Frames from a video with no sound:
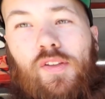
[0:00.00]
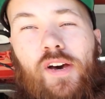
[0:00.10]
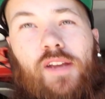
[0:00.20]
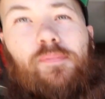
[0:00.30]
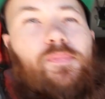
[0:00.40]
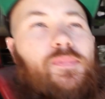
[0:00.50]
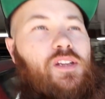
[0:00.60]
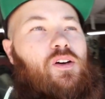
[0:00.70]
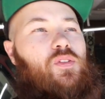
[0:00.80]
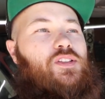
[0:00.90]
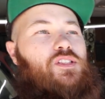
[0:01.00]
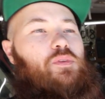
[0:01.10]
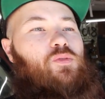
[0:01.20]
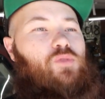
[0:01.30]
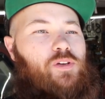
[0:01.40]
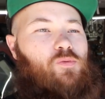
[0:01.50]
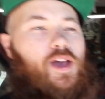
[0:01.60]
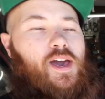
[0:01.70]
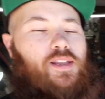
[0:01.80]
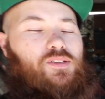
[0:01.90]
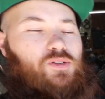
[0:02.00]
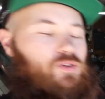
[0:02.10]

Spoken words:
I thought, that's gonna be really rad to